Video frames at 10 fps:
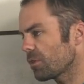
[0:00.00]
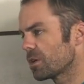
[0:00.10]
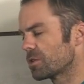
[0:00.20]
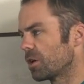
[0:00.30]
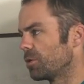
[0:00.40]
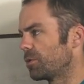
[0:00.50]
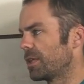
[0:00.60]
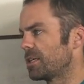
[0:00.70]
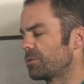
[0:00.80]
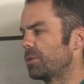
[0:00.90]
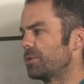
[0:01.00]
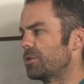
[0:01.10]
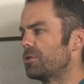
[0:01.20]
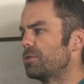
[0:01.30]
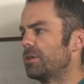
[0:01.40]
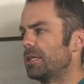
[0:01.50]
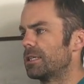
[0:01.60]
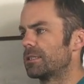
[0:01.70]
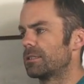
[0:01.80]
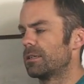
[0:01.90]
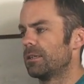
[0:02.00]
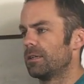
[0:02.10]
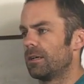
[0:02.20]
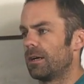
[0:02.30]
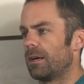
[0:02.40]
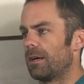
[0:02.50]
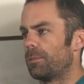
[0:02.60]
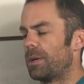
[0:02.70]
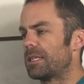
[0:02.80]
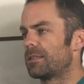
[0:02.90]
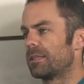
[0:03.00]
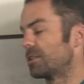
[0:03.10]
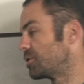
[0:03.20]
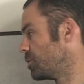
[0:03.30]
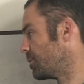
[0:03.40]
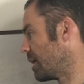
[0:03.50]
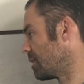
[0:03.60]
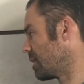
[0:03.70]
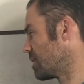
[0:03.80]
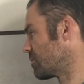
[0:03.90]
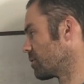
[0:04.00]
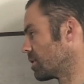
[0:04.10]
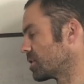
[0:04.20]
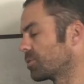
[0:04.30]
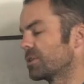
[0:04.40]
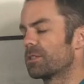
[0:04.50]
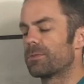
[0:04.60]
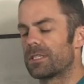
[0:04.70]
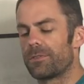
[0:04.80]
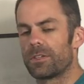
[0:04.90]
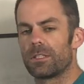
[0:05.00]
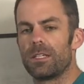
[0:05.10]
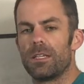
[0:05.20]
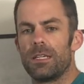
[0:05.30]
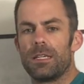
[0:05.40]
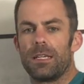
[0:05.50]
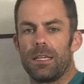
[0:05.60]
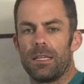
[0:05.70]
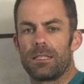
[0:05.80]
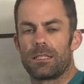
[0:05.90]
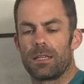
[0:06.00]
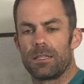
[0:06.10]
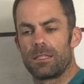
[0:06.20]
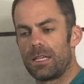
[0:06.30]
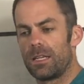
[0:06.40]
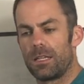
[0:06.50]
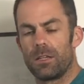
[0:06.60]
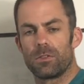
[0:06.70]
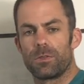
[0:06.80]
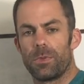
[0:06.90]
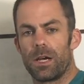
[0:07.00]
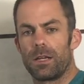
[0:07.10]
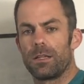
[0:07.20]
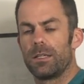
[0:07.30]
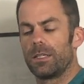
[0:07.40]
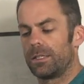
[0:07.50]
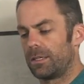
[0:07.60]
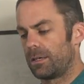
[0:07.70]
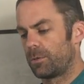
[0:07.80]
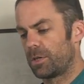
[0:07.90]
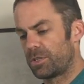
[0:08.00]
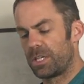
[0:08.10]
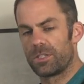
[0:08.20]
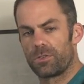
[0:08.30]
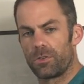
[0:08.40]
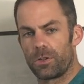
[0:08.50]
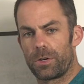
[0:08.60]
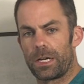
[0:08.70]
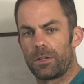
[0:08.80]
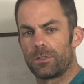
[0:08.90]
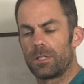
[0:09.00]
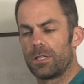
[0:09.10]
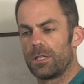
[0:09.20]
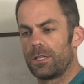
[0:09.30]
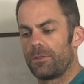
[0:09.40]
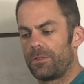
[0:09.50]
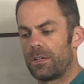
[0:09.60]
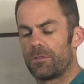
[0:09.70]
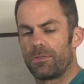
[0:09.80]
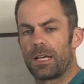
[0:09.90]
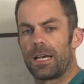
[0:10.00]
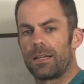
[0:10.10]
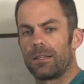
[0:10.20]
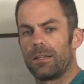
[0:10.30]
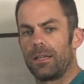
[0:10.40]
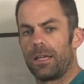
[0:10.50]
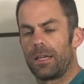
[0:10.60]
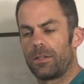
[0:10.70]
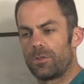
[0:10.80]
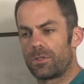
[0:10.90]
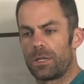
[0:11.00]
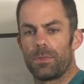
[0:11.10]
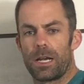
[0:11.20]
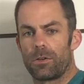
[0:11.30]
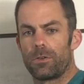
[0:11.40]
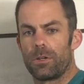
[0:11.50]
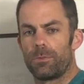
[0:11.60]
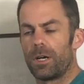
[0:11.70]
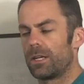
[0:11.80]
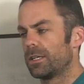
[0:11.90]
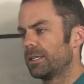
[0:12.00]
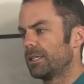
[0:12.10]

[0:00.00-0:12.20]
So things we would do is basically the two main things for this one specifically is seated heel to butt, where your shins are on the ground, feet are flat, and you sit back onto your butt.